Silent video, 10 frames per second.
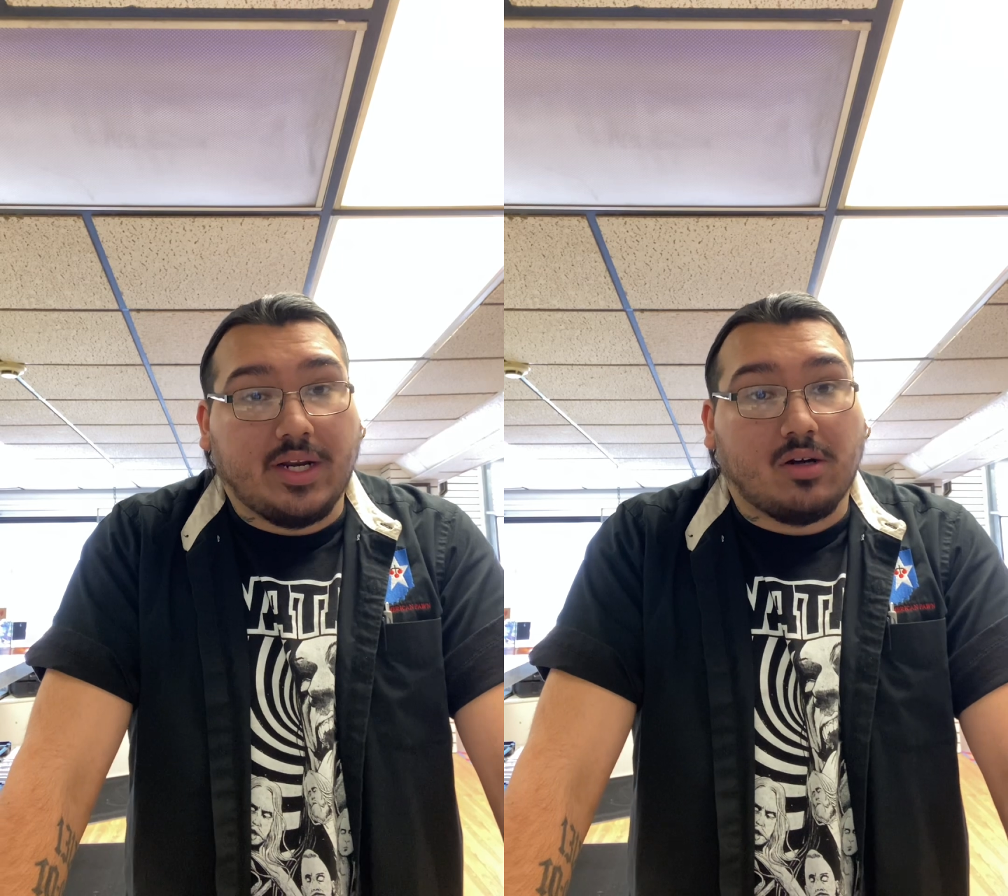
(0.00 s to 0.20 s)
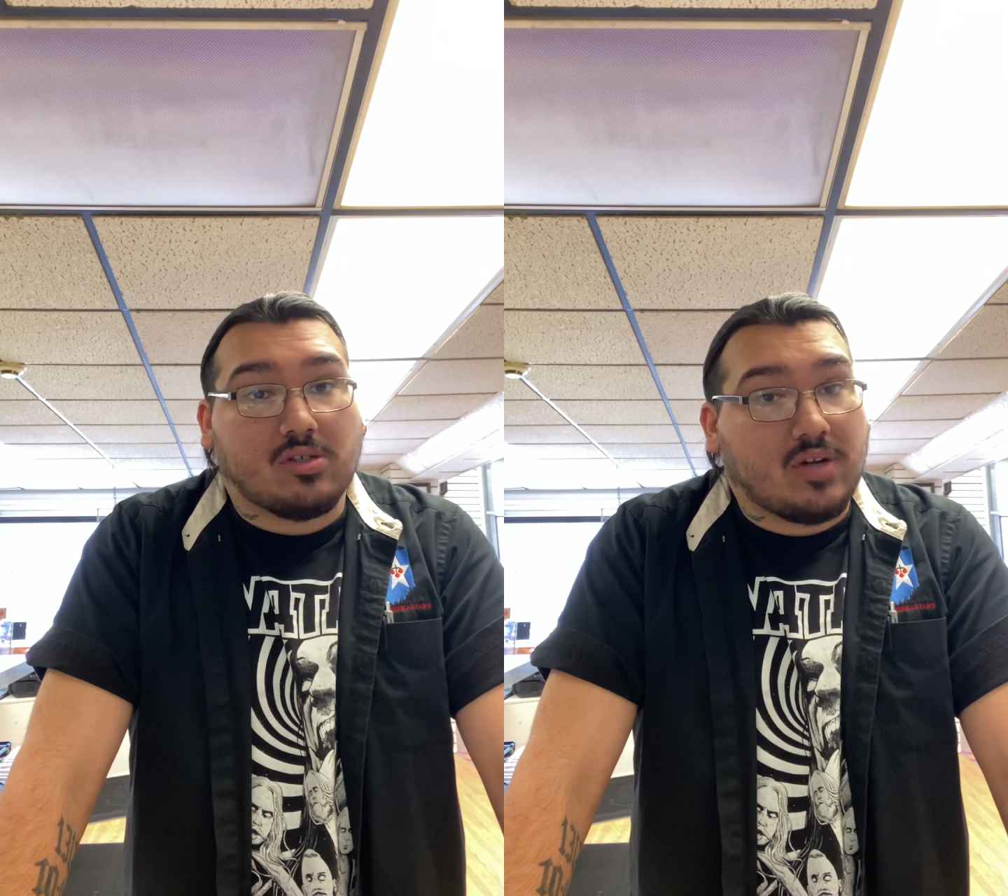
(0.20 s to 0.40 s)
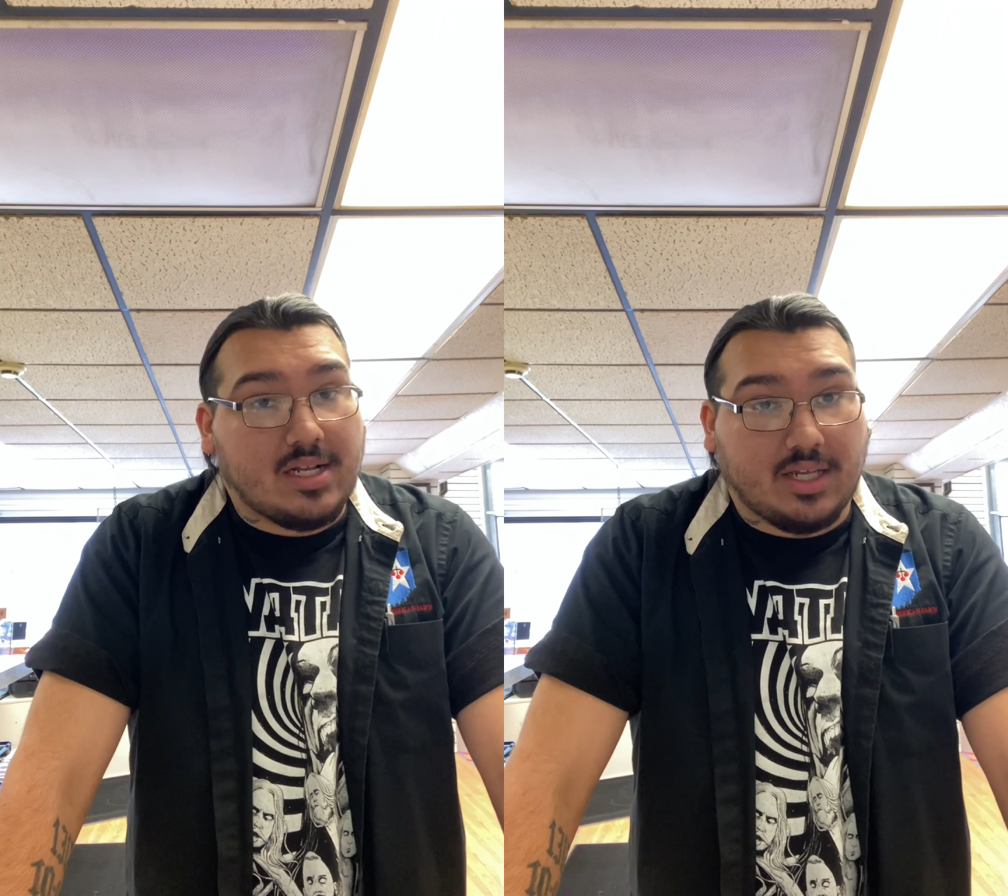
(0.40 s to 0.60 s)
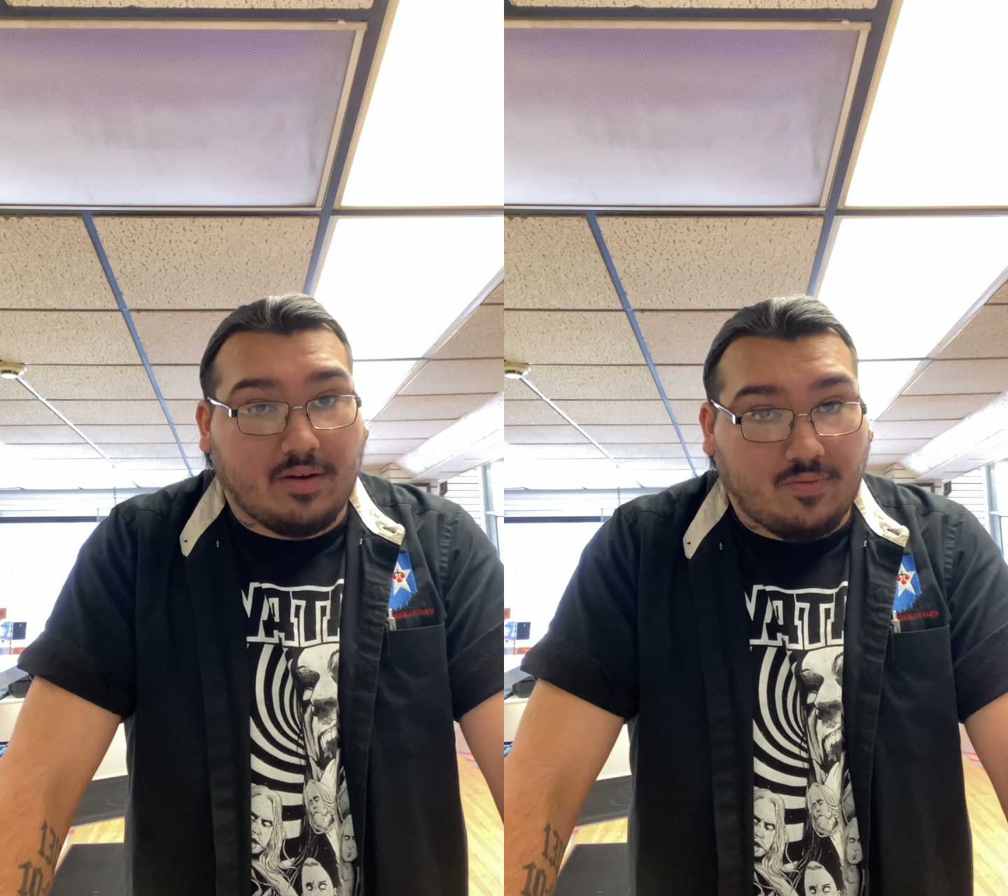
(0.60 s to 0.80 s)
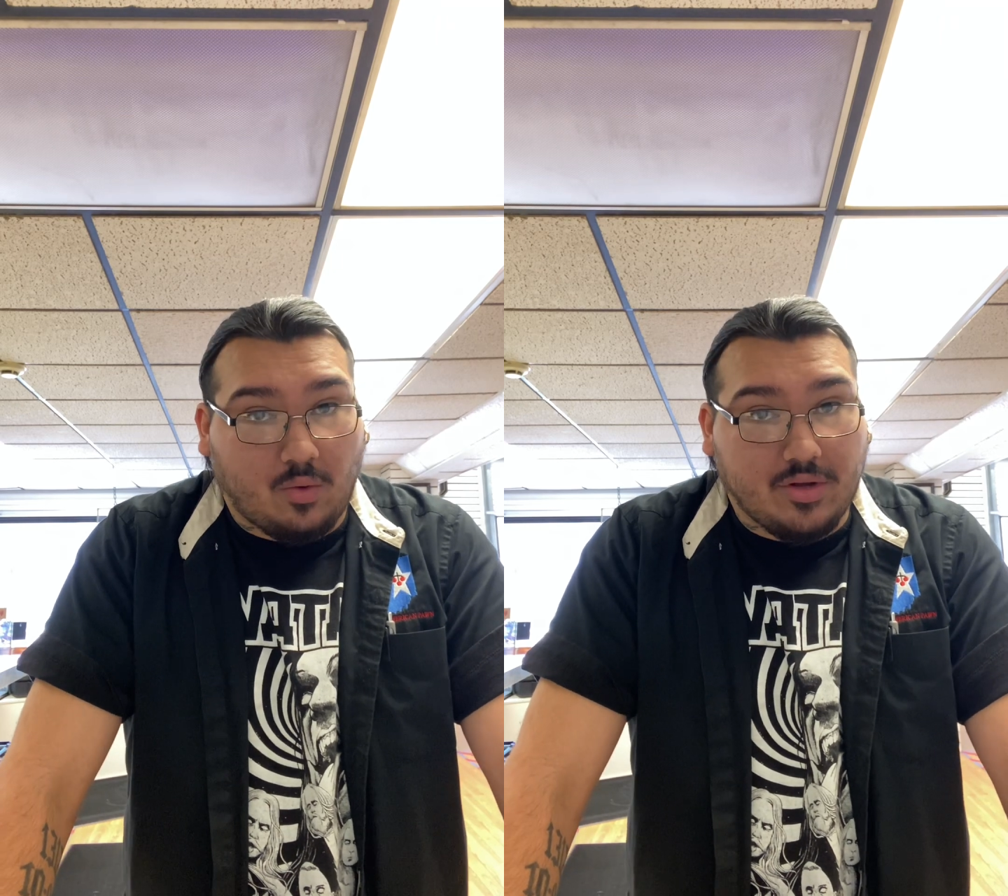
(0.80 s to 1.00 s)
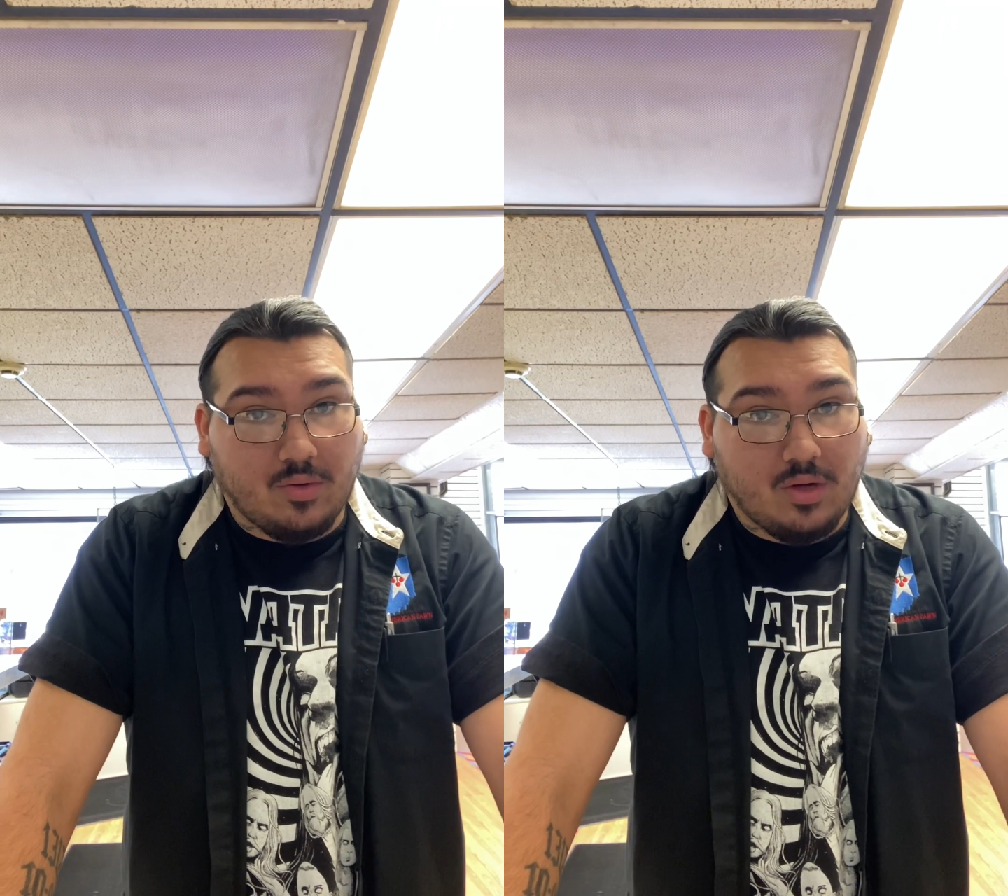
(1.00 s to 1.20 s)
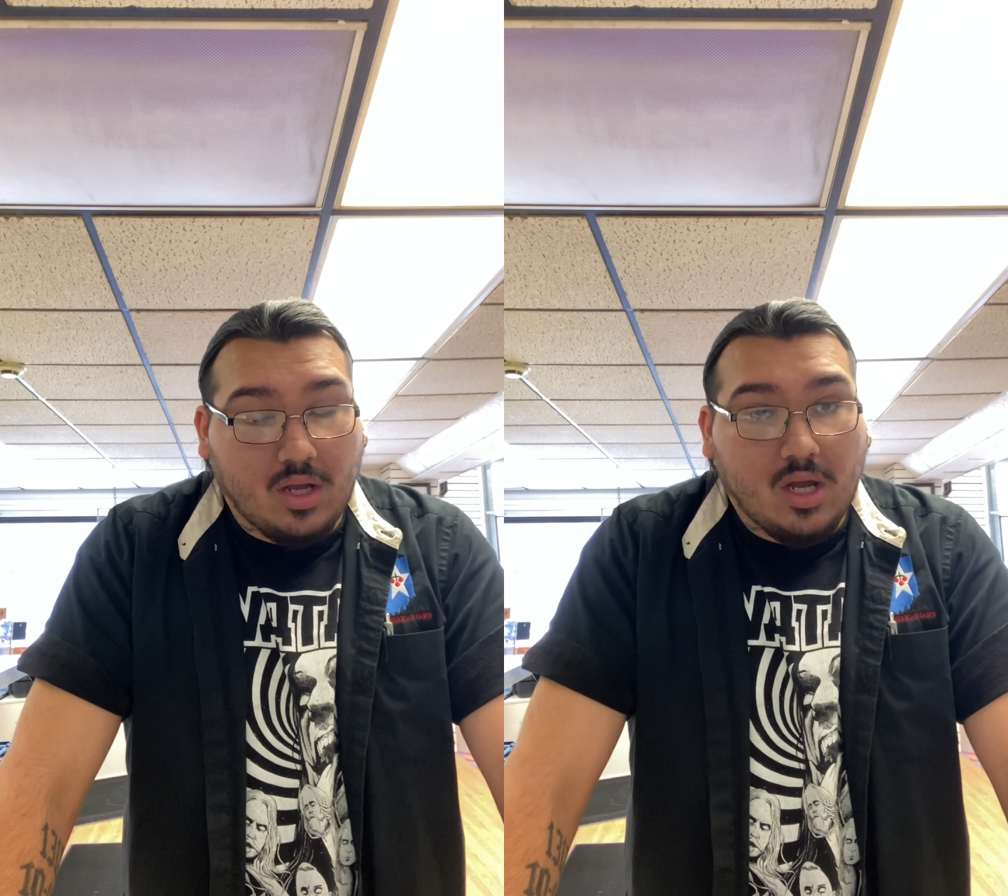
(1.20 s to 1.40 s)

it or translate it for you.